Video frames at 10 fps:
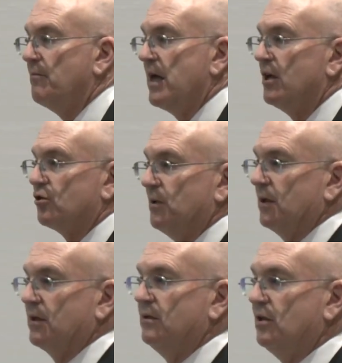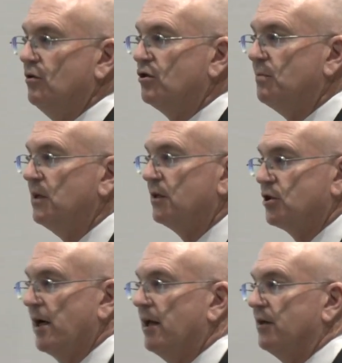management continues to be a
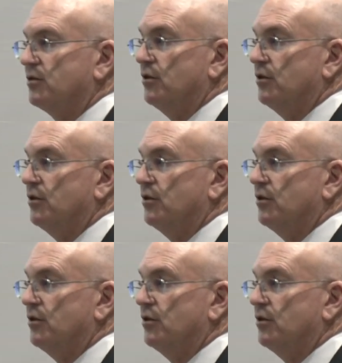challenge.